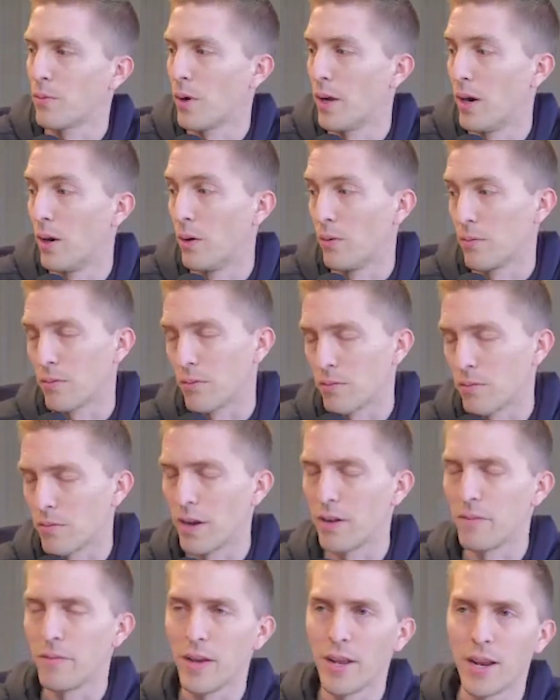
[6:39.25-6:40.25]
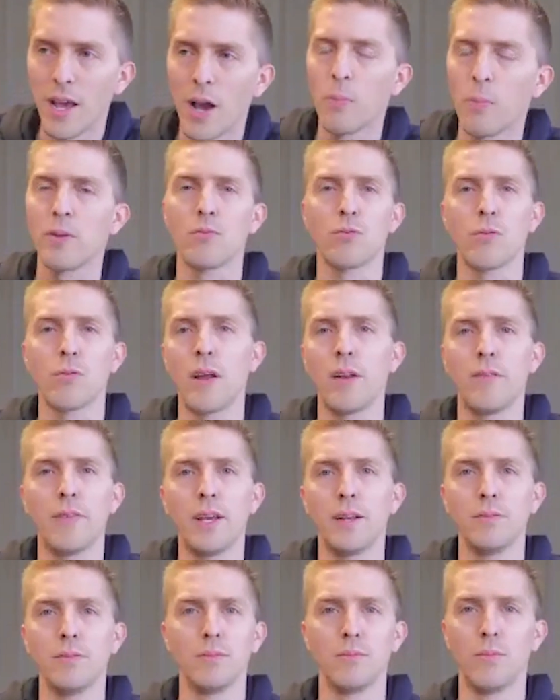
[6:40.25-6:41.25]
helping to
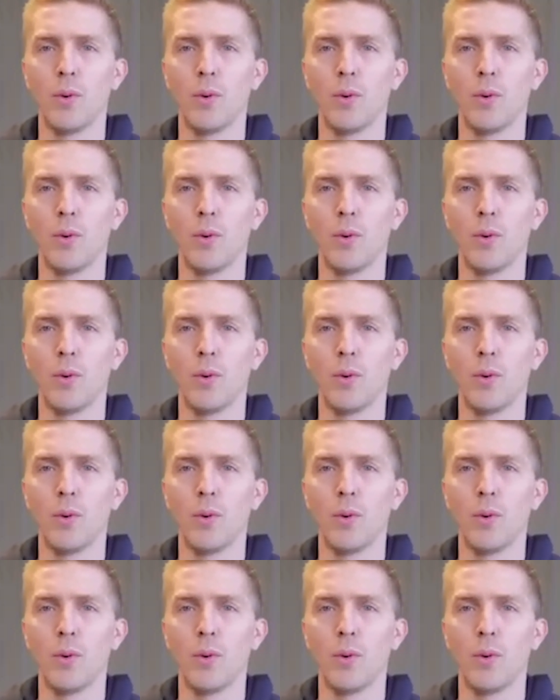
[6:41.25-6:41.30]
renovate